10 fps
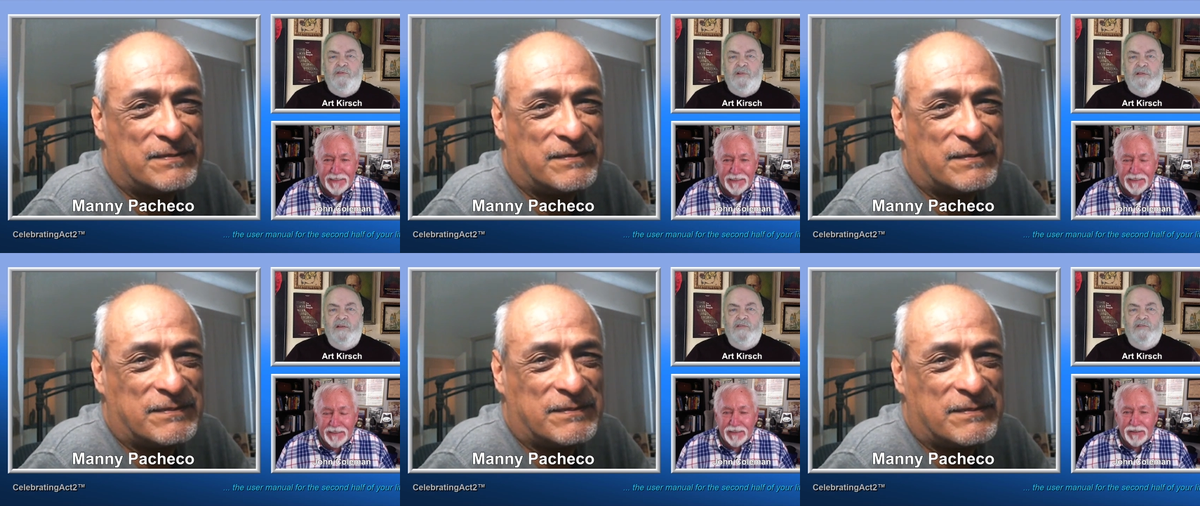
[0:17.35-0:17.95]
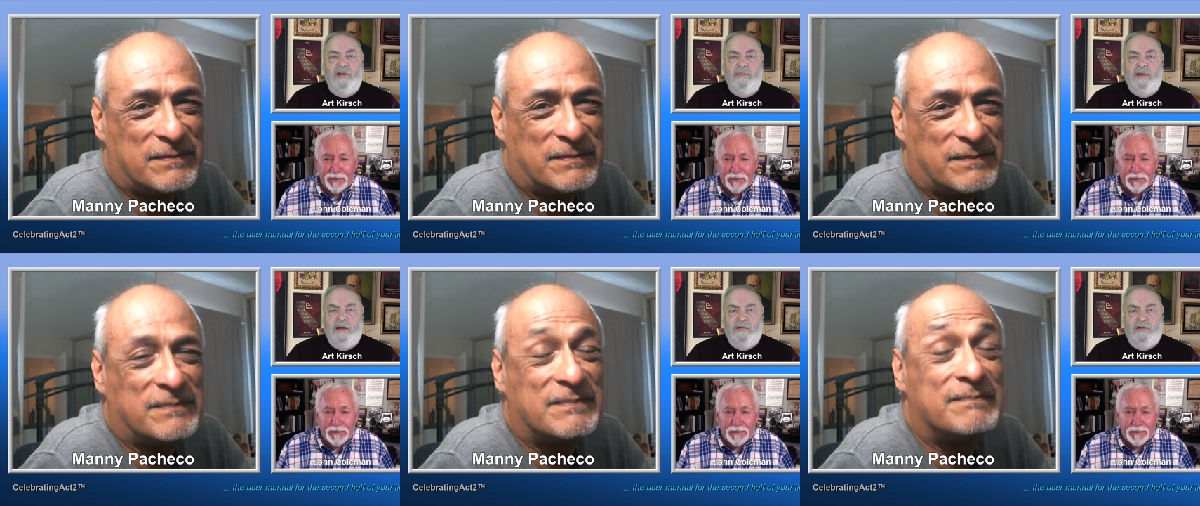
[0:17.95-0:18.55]
Speaker 1: to TCM
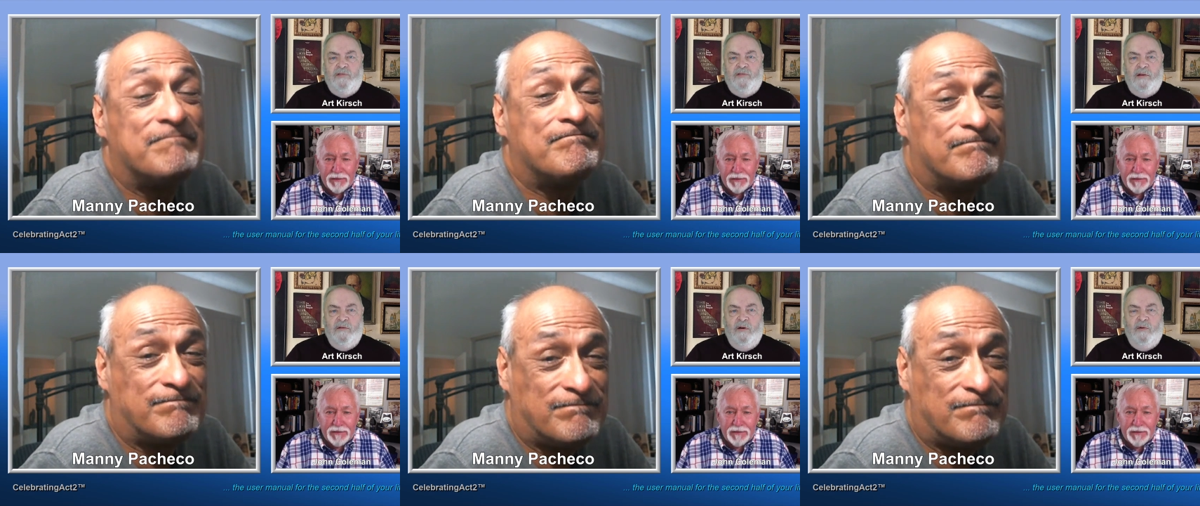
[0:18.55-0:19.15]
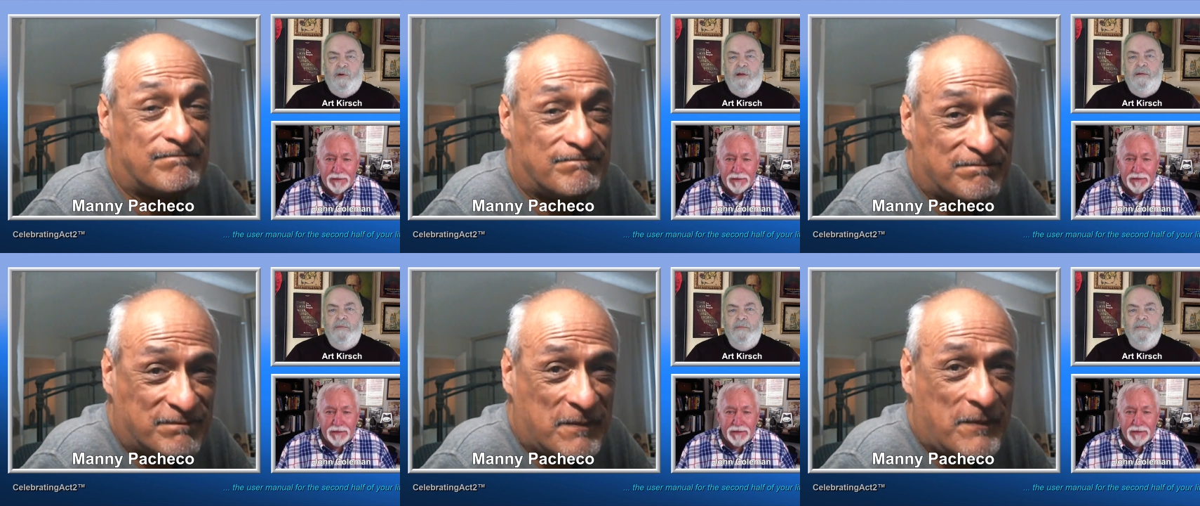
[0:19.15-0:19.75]
again this year, aren't we?
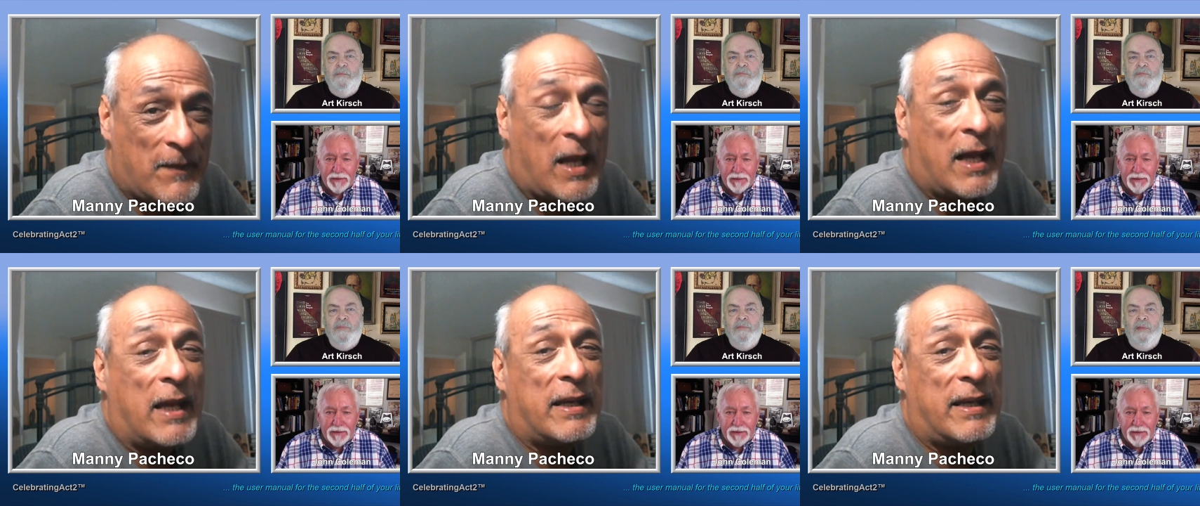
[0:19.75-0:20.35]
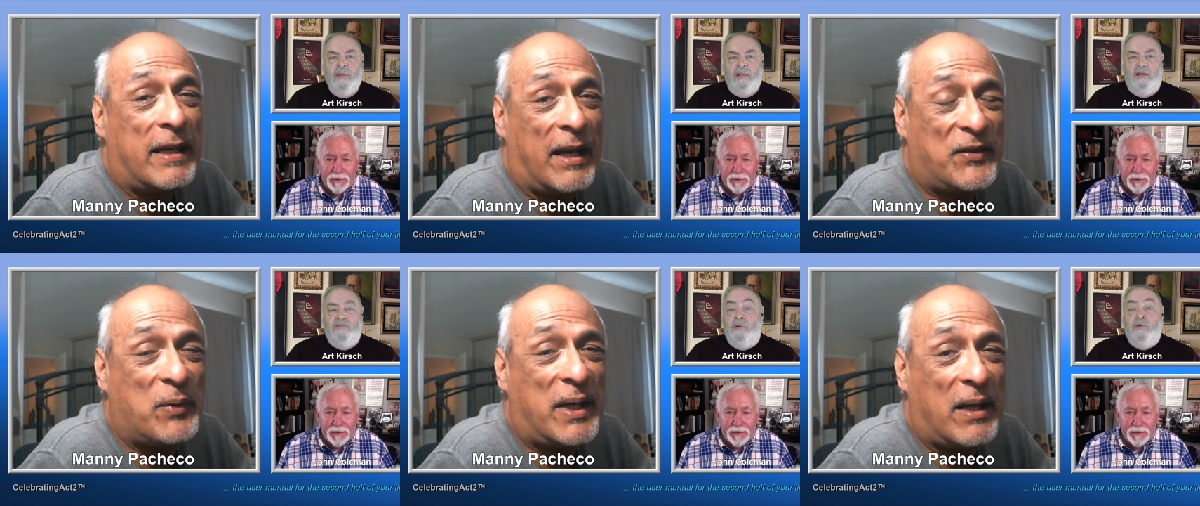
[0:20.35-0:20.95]

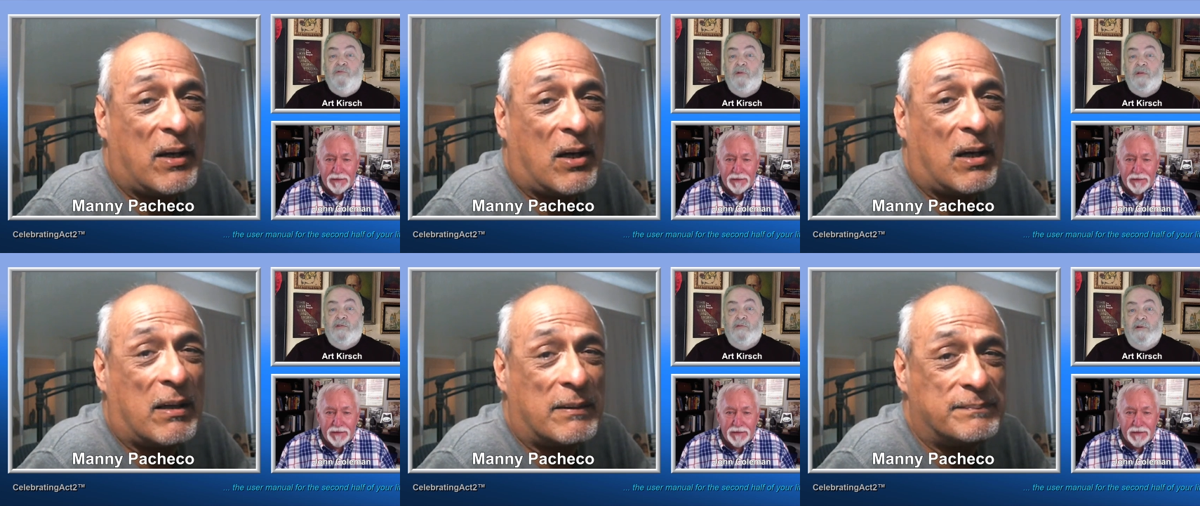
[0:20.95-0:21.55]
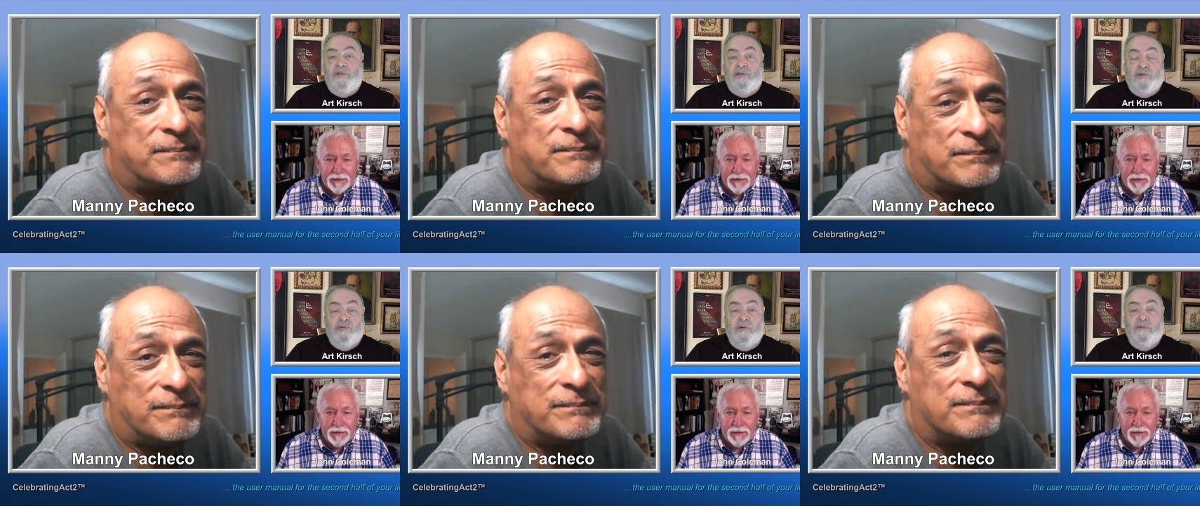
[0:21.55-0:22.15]
Last year was really terrific. The
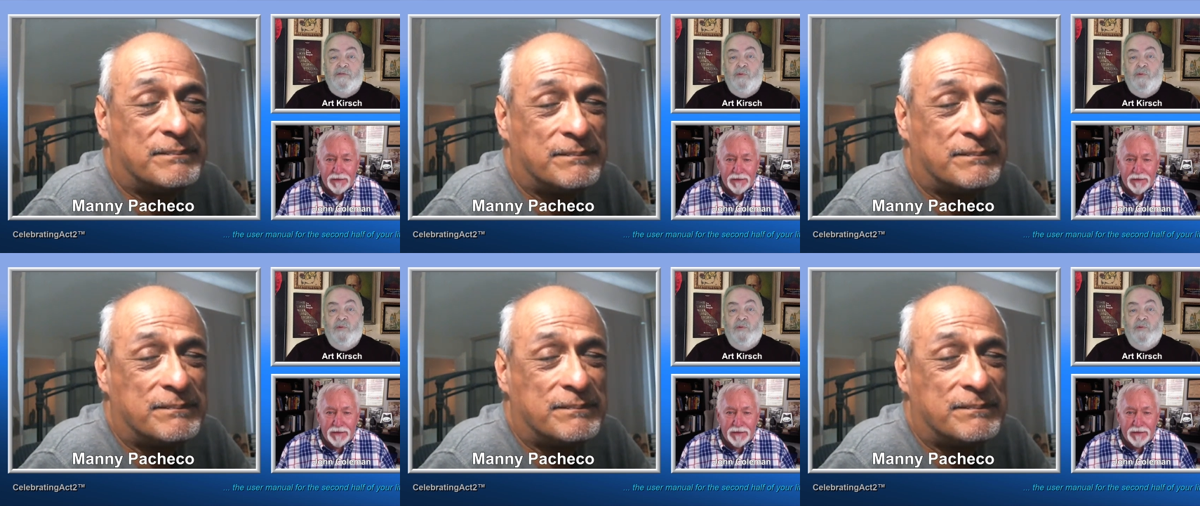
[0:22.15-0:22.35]
three of us